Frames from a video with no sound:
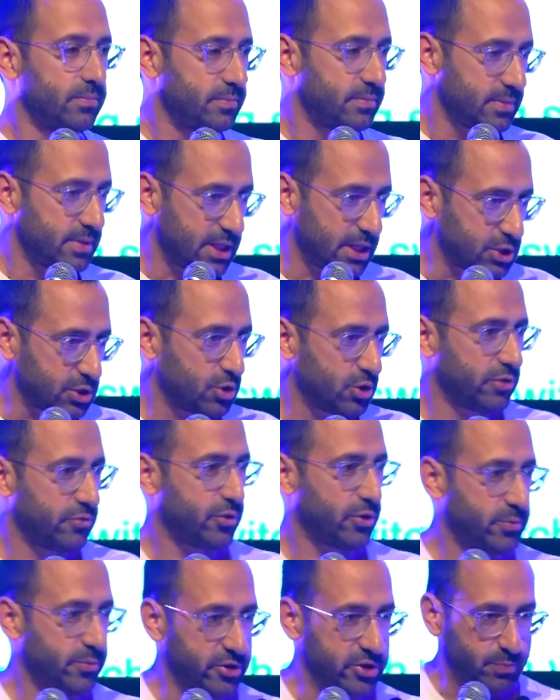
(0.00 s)
the server
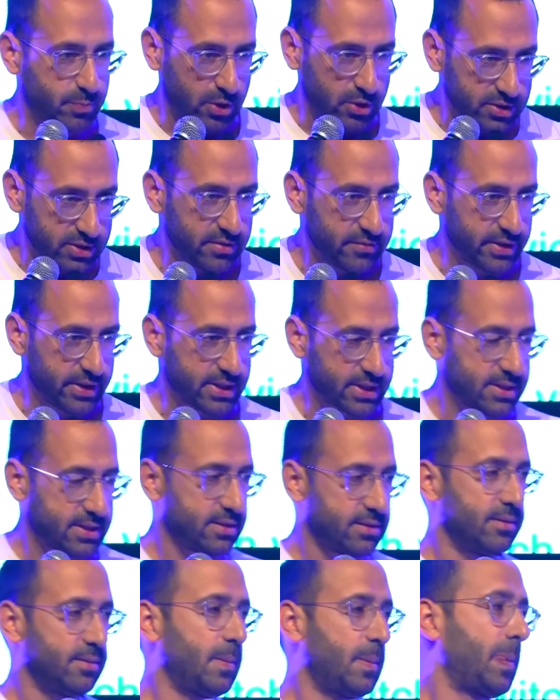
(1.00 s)
responsiveness.
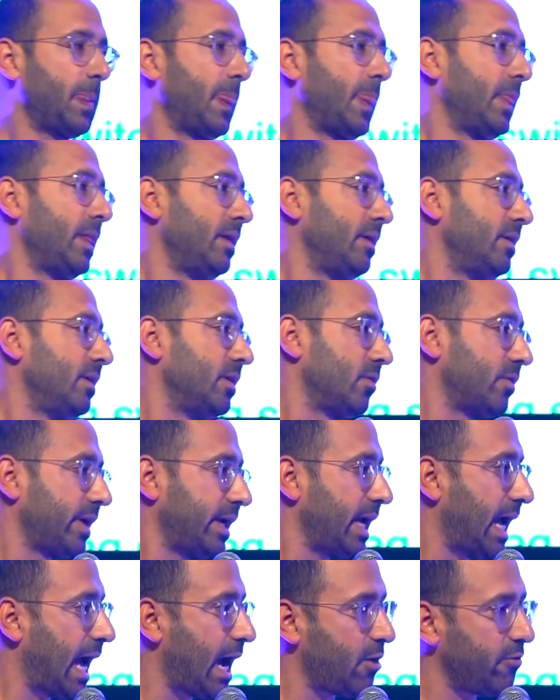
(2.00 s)
Okay,
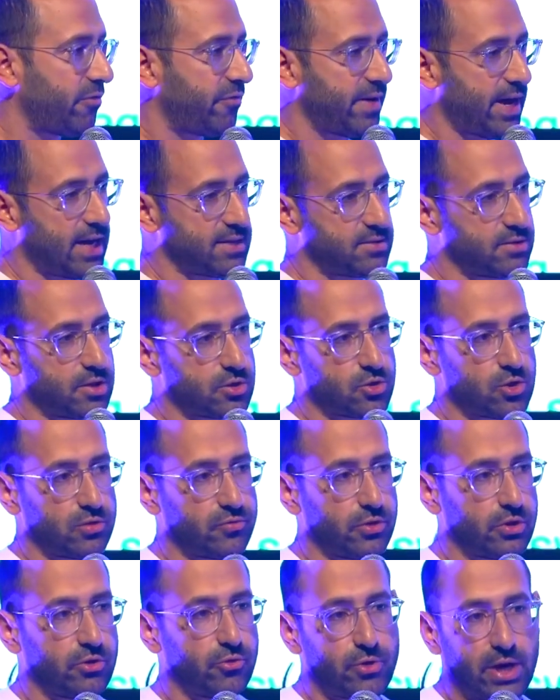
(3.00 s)
how fast does the
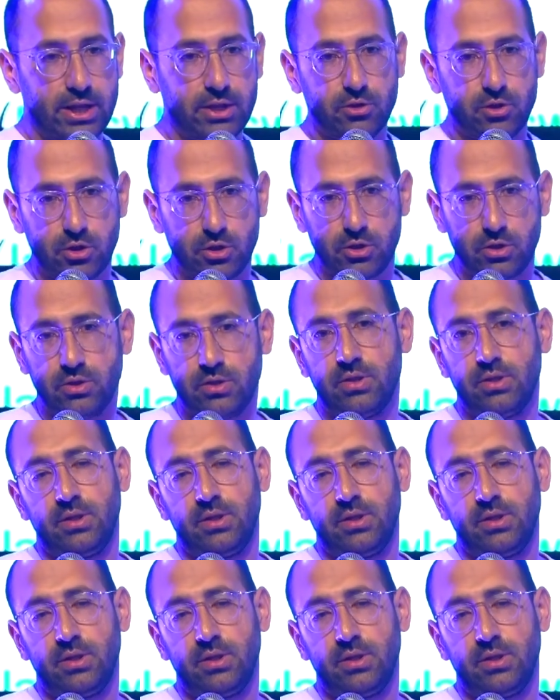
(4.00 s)
server render,